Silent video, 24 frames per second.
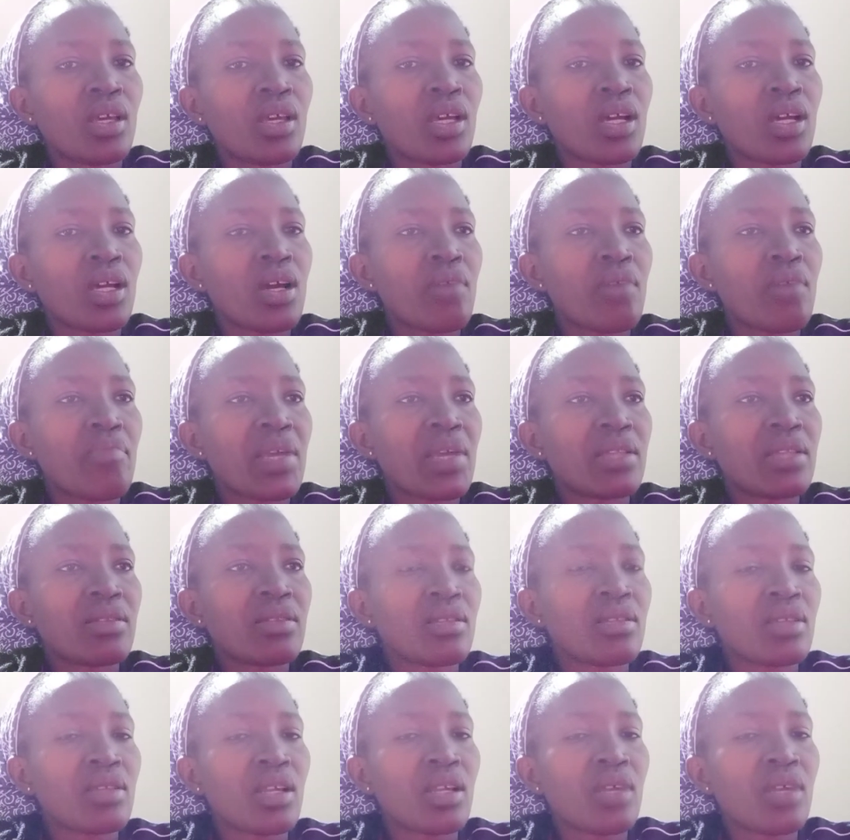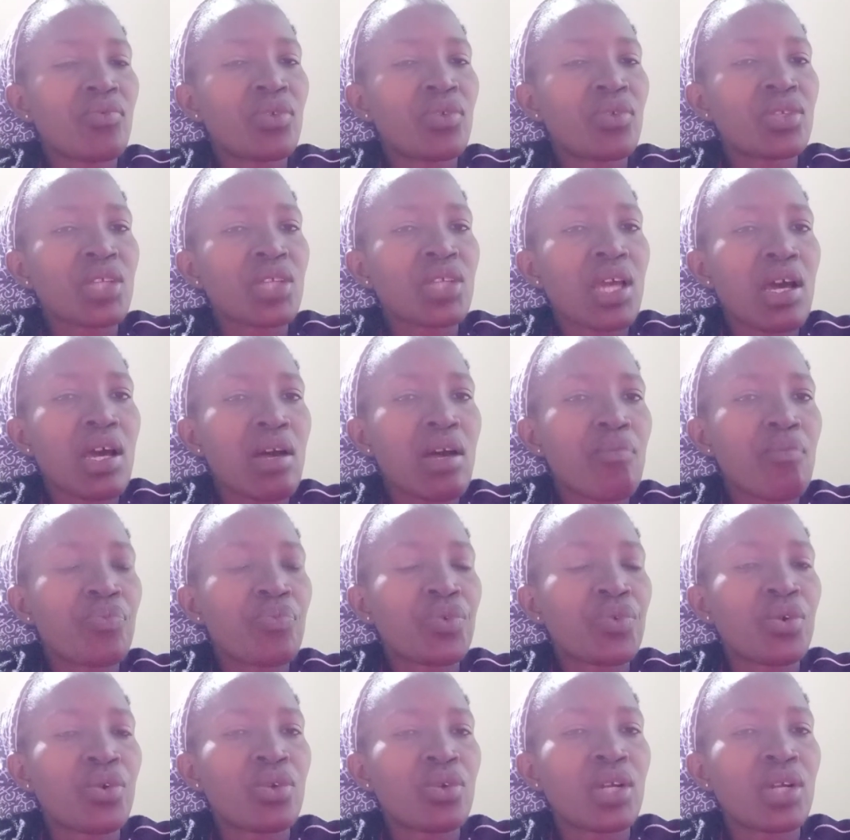I got menses that have not come
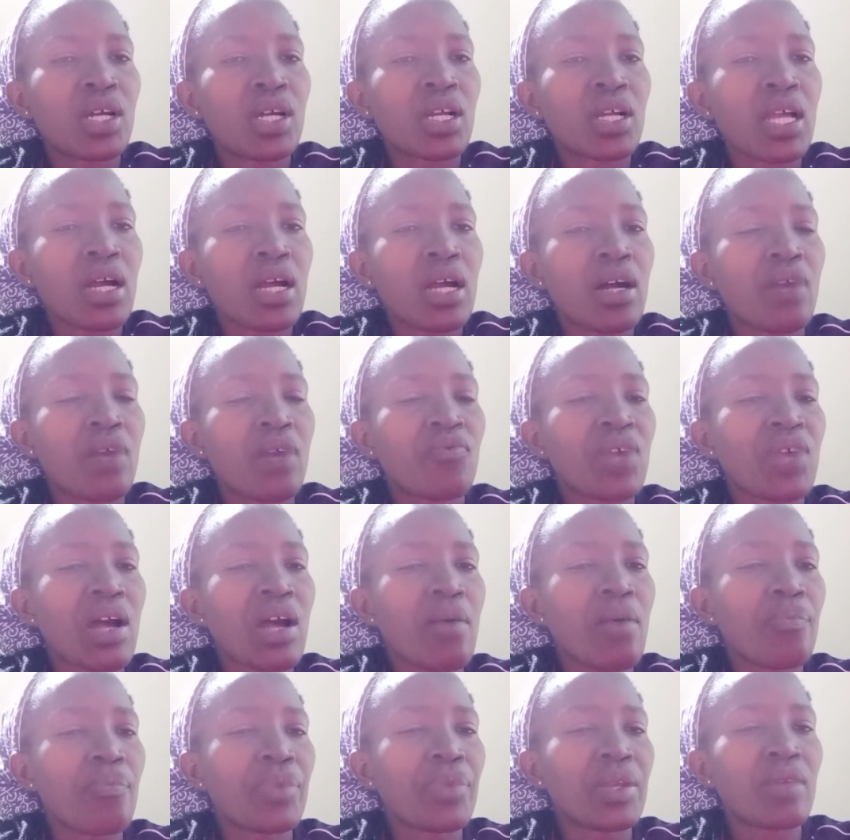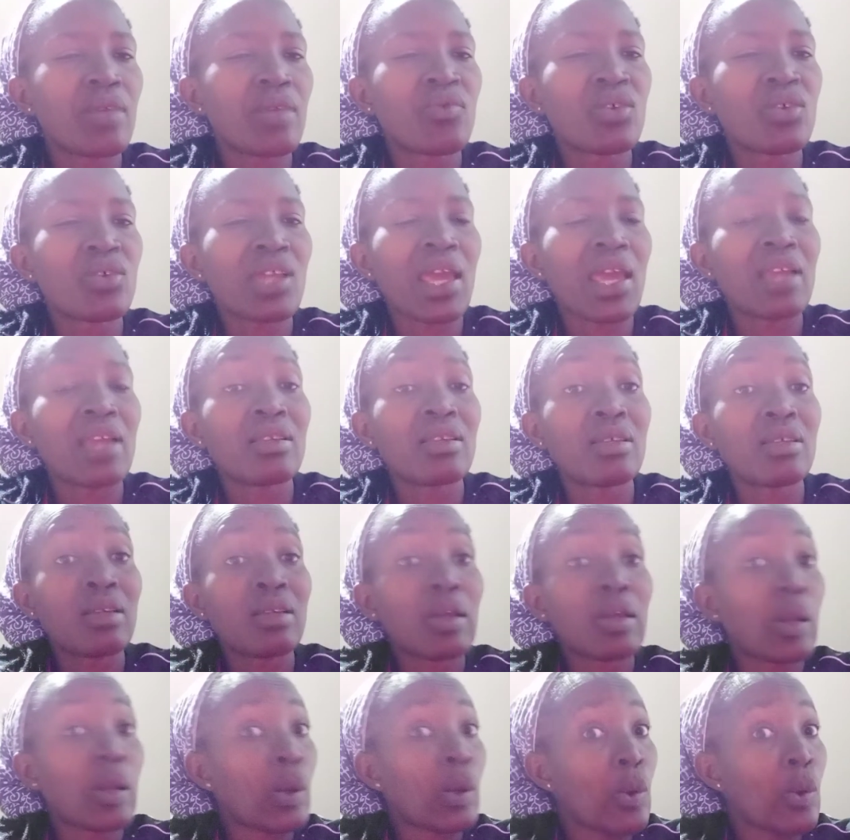or have come and have not
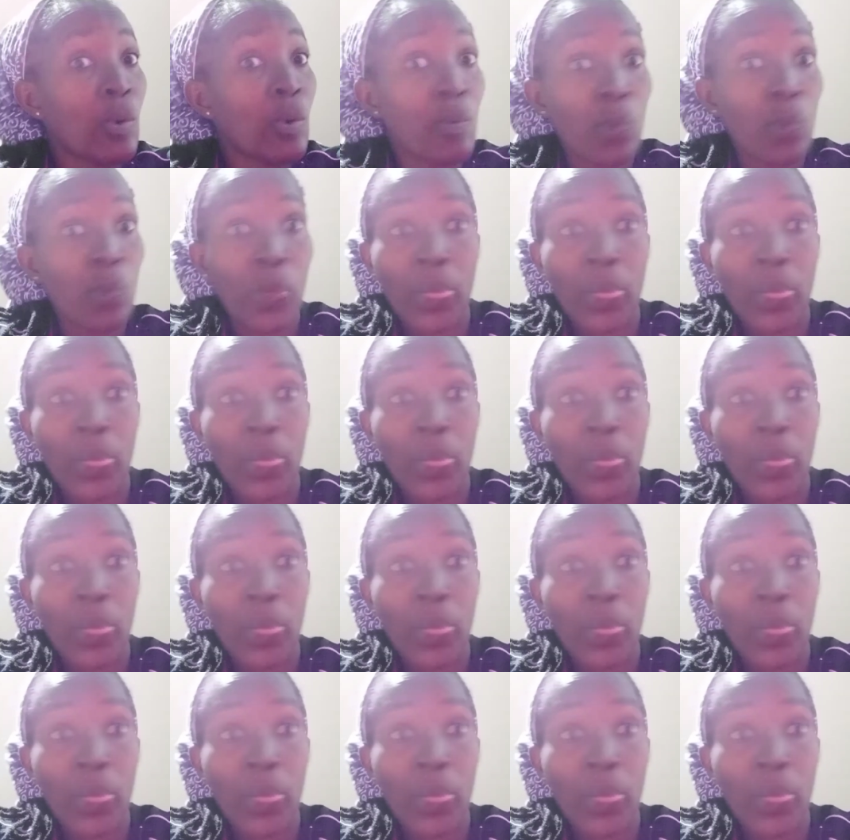ending. No.